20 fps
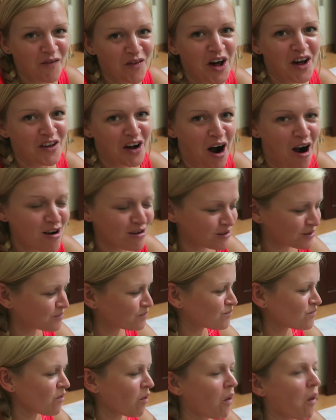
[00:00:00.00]
They're nice.
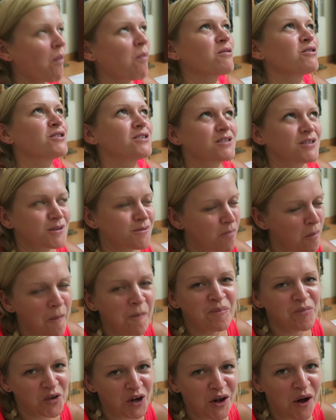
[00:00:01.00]
Oh my goodness,
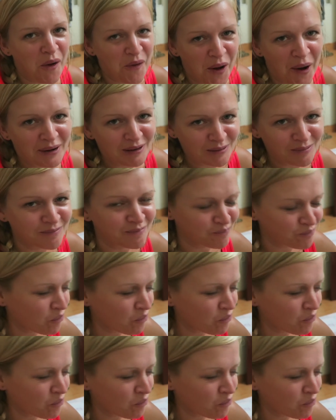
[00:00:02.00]
they're nice.